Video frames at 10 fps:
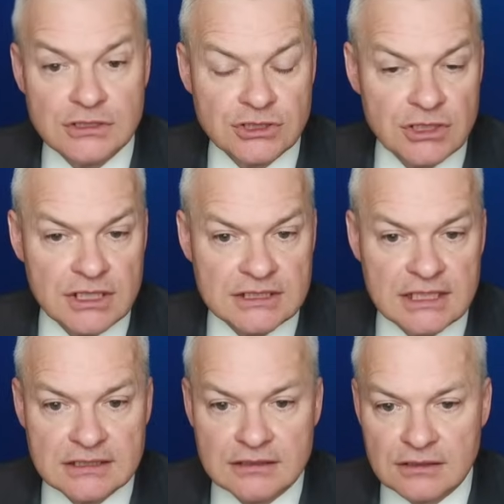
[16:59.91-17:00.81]
Chine
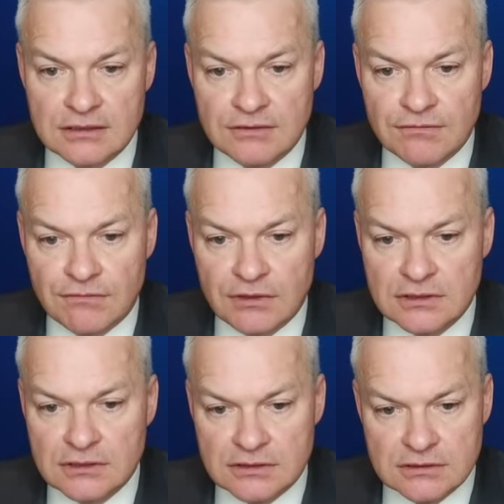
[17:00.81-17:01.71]
takes nothing in
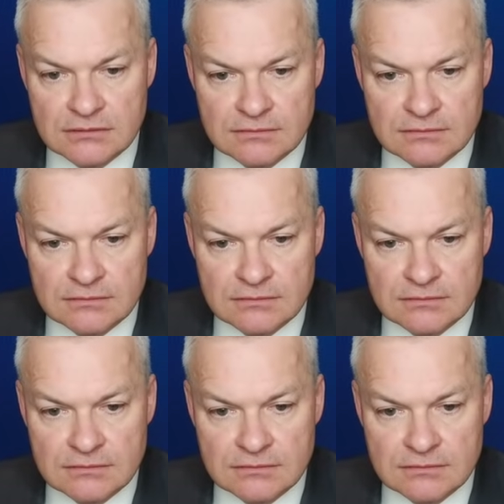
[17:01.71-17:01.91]
front.